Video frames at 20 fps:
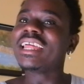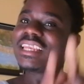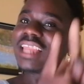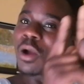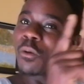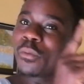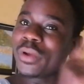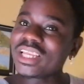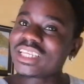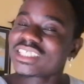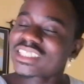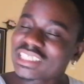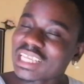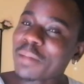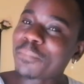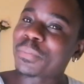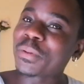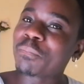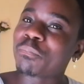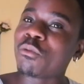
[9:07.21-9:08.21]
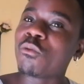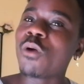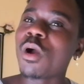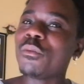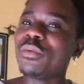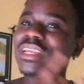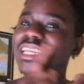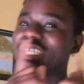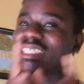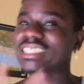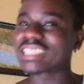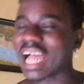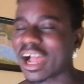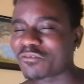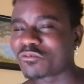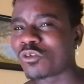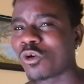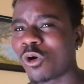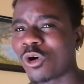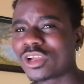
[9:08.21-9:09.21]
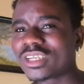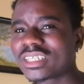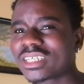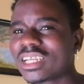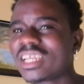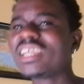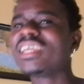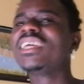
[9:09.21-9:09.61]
Now we the same people where we they serve God,